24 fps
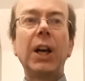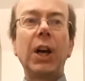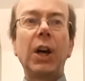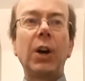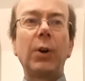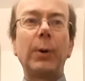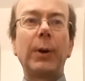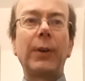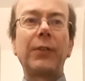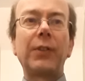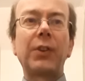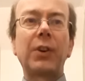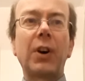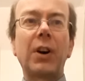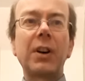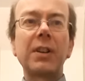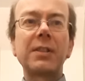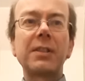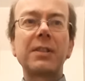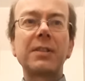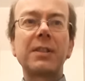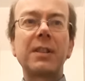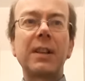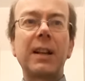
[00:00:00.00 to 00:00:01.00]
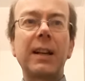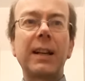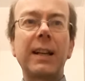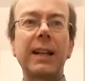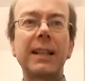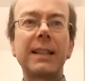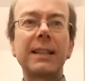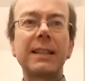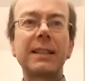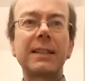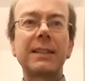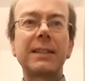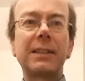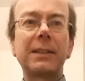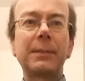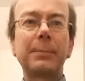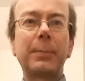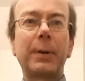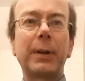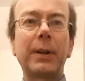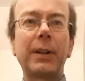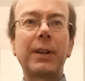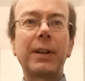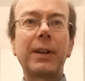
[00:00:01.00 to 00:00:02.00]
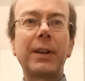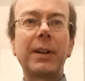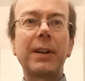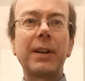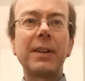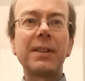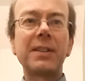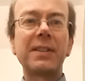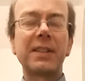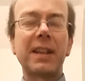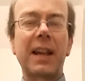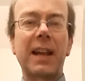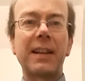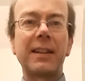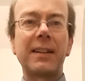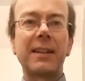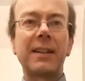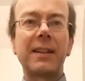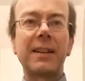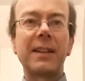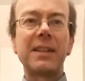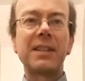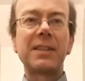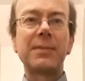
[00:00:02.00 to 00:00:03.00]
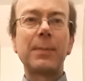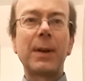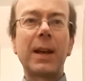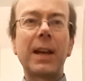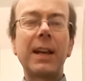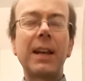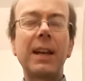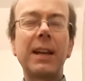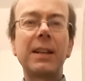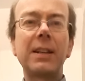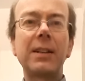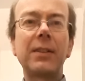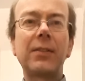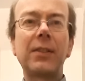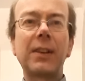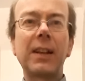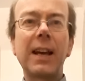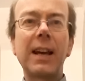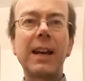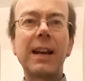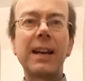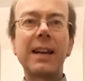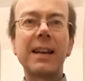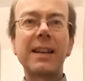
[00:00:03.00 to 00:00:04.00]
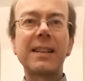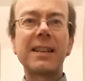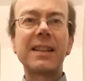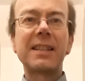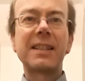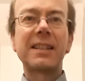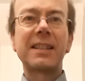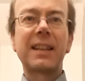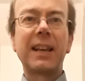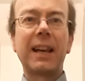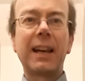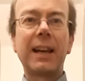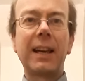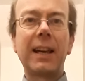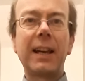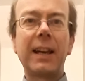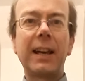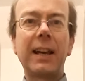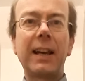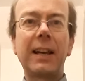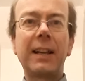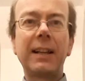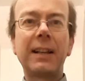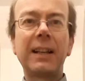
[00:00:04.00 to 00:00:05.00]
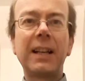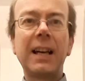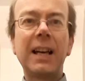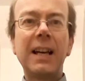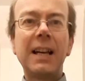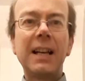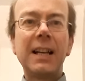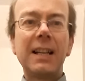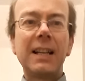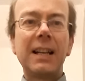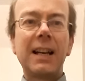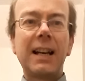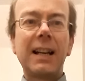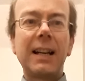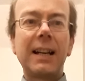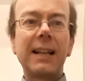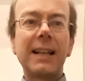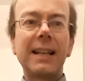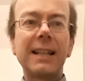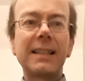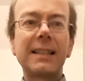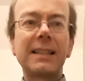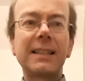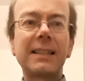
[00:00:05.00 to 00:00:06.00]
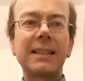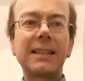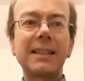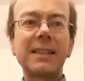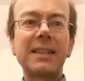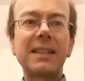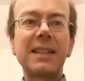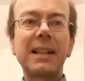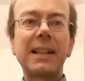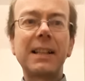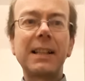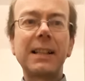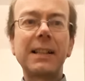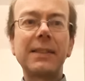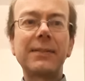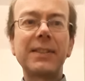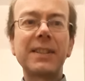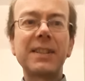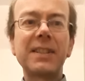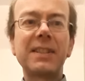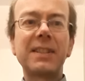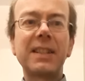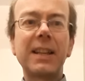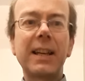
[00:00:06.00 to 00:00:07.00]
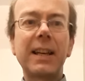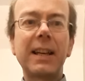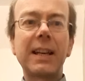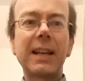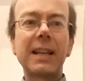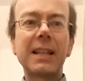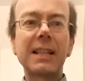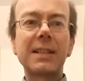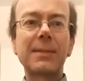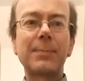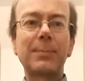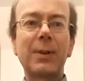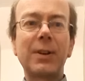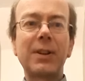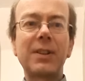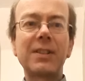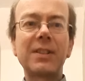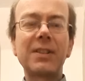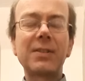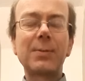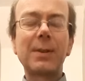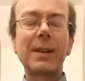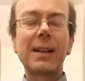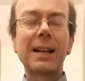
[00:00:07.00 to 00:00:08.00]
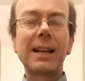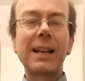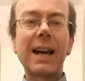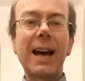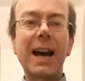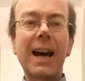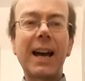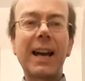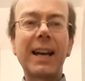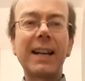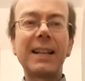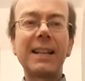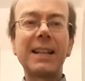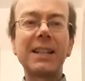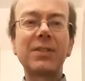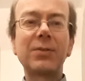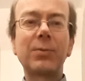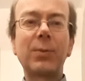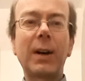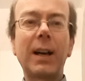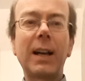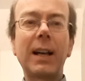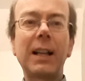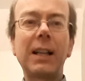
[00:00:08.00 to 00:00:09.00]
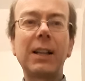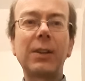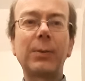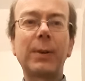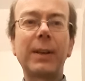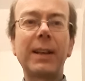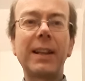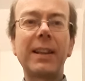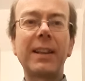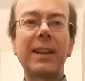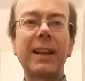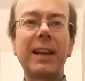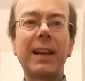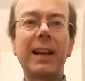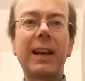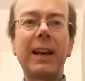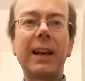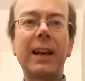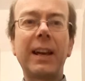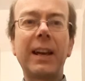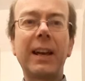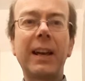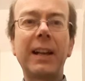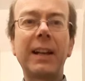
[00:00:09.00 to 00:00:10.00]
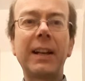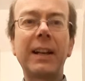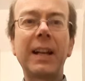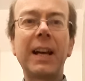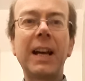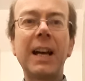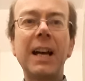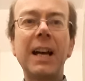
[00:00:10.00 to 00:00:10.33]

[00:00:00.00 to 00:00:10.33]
We've got a little purse and it's made of leather skin. A little silver sixpence would line it well within.